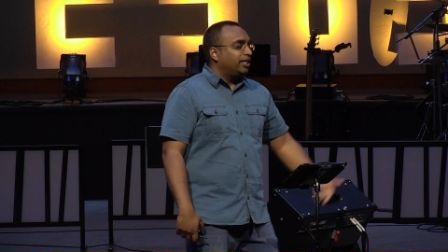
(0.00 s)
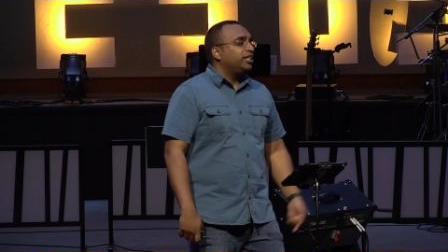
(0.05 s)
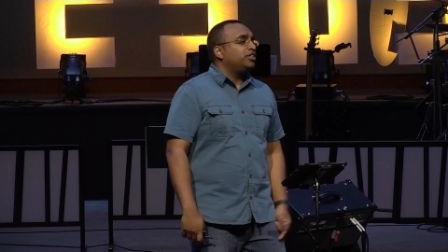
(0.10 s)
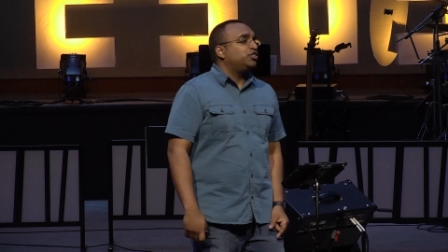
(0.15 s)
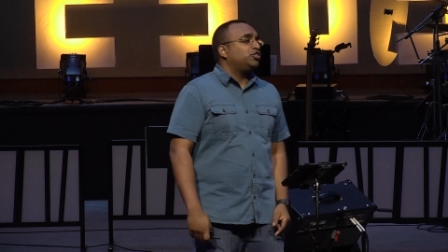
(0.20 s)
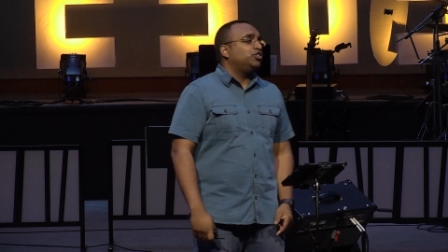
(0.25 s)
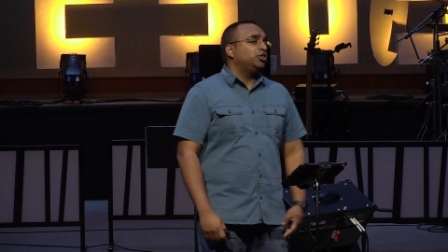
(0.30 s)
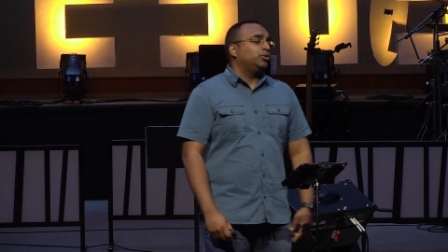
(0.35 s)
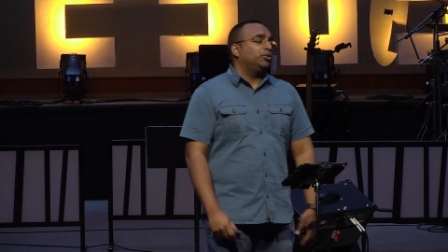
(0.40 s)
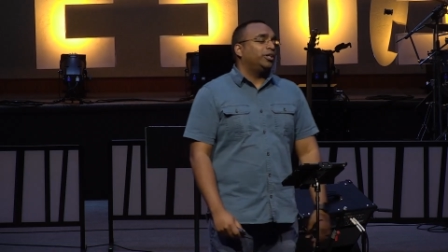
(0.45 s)

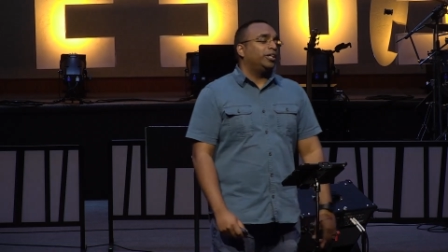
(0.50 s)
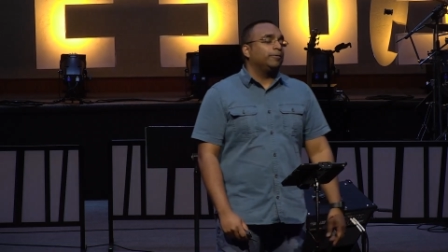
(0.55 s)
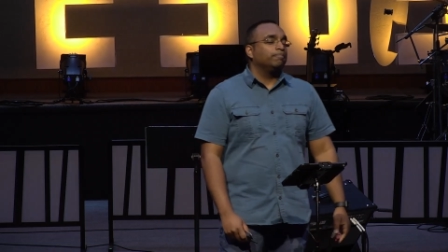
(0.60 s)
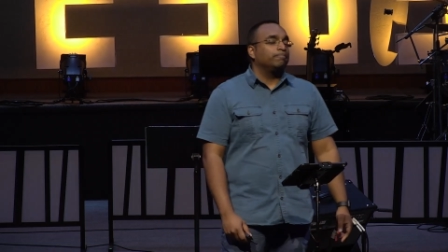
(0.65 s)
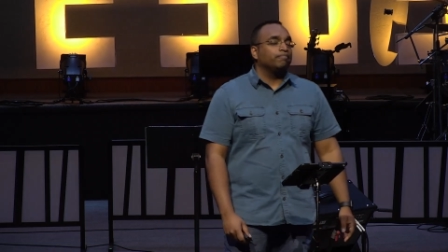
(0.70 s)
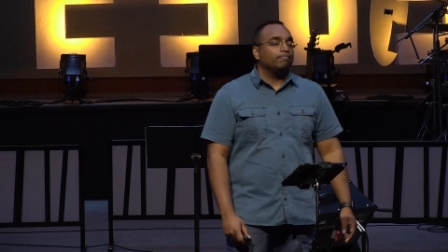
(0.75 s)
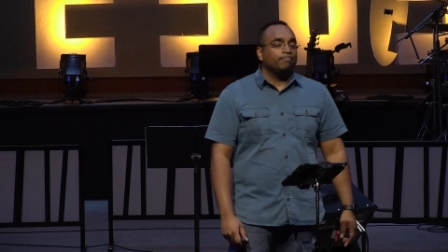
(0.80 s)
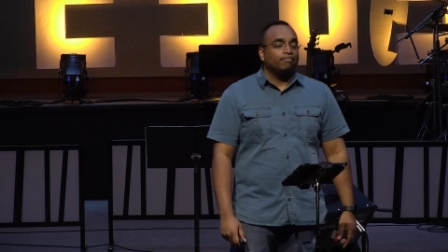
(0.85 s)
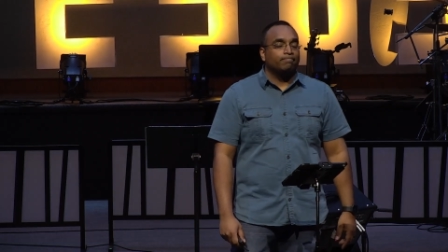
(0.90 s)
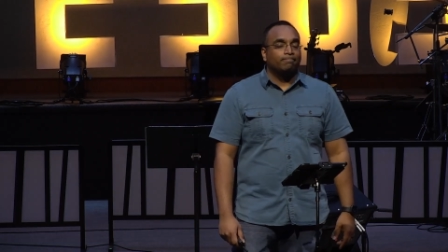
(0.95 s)
is
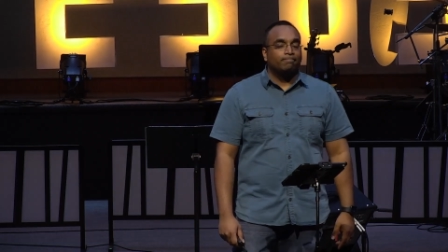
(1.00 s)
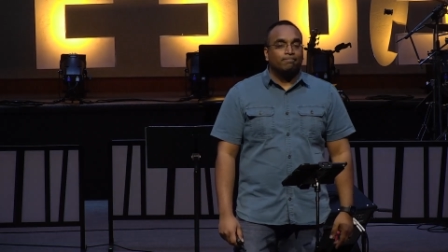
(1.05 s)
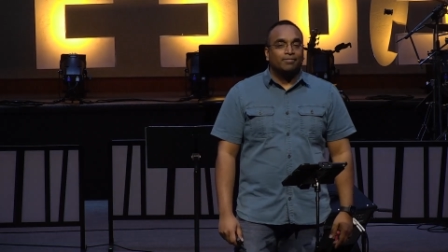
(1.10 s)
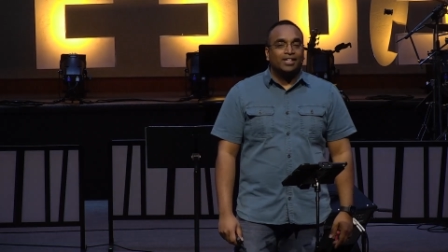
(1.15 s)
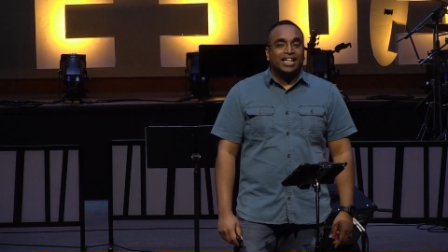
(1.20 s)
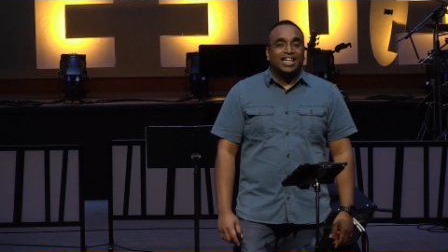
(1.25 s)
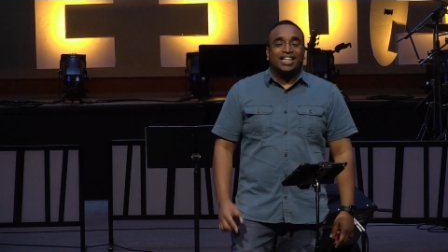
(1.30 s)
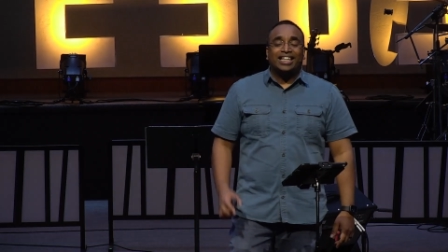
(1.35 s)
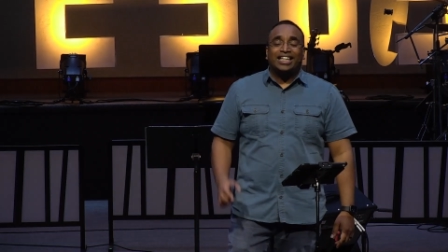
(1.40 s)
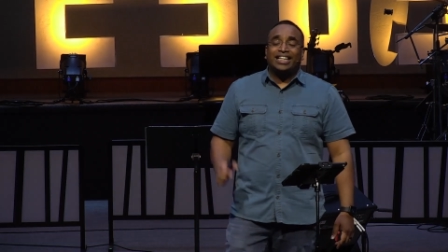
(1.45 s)
doing.
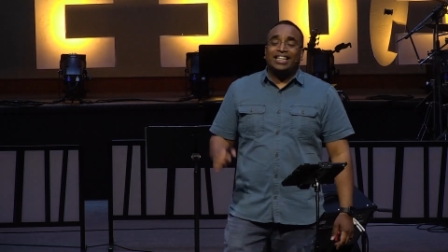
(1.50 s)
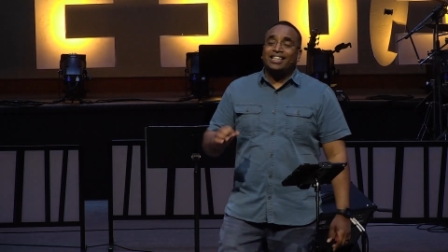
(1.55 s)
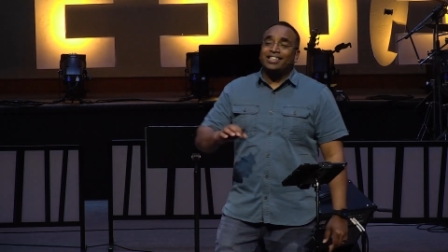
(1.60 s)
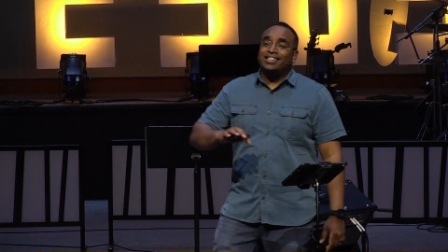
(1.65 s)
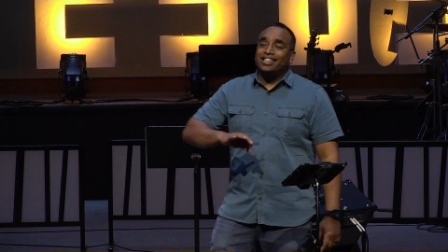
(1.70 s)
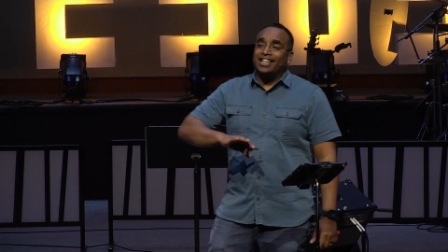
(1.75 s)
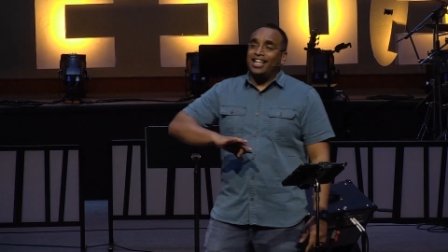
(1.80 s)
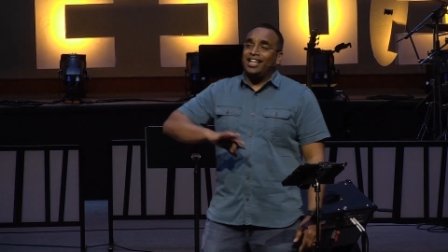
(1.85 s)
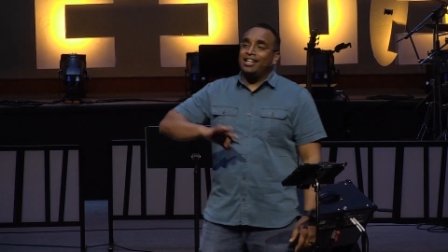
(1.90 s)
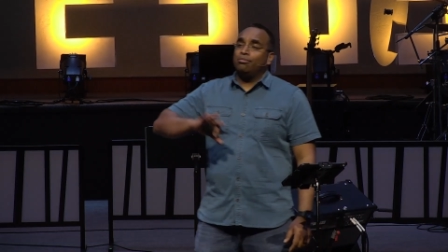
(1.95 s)
He
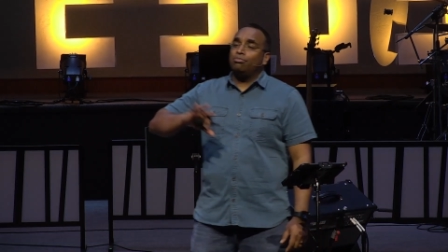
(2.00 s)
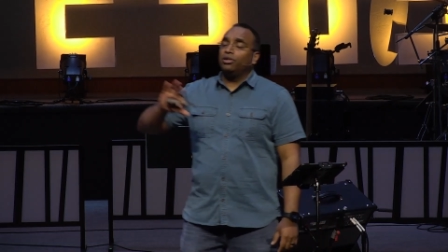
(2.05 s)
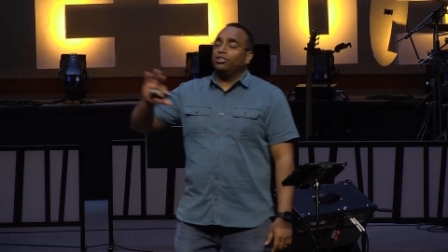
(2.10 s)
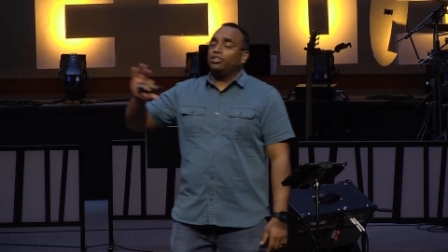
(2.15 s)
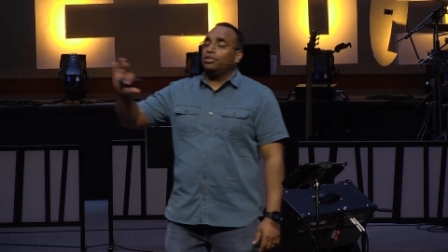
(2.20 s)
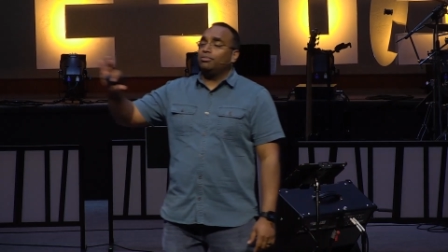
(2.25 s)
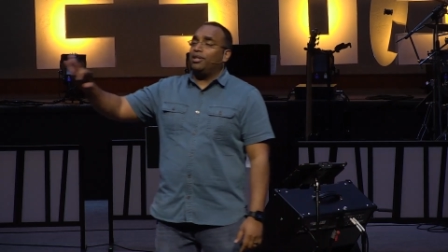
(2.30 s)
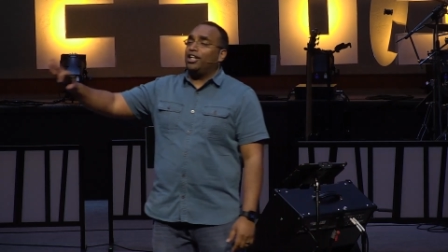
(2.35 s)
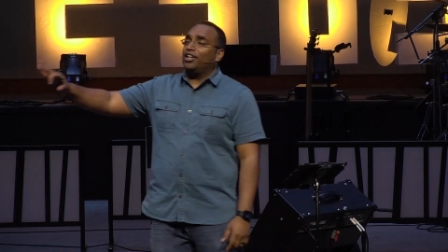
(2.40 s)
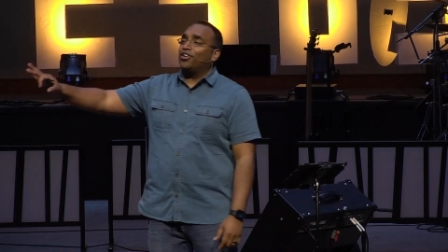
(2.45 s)
is able
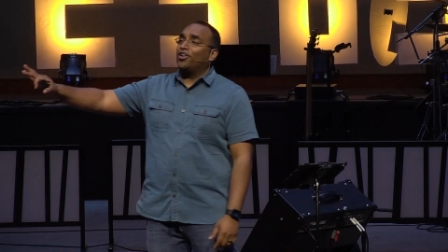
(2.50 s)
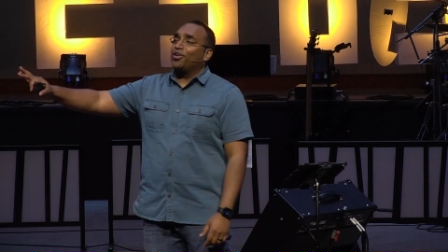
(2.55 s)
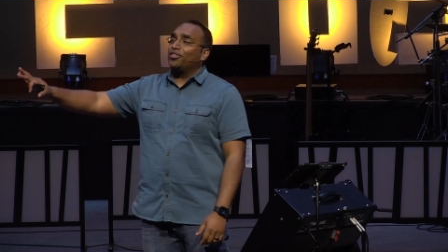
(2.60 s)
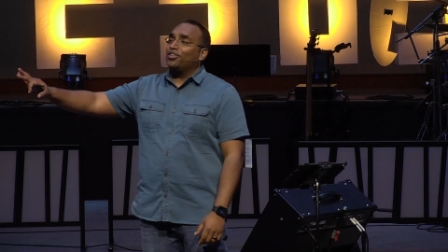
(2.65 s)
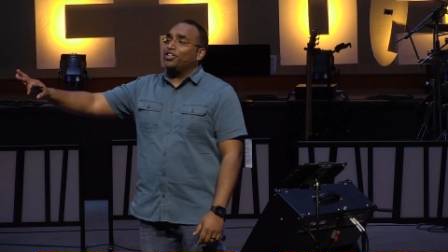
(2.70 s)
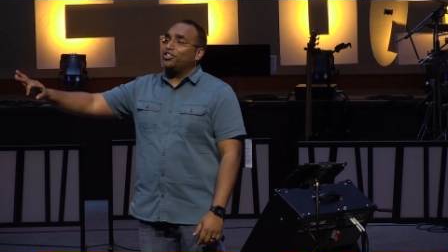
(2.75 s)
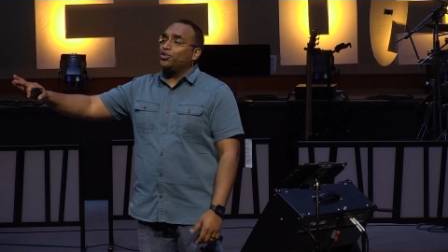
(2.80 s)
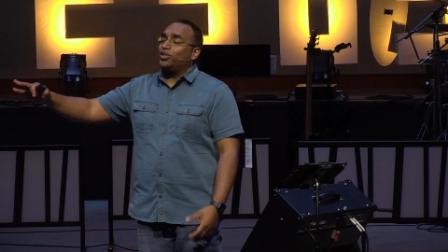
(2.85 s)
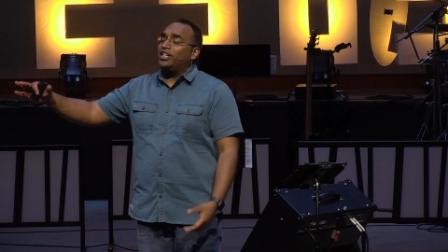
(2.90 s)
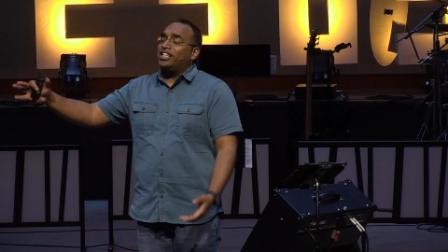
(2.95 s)
to make all things new.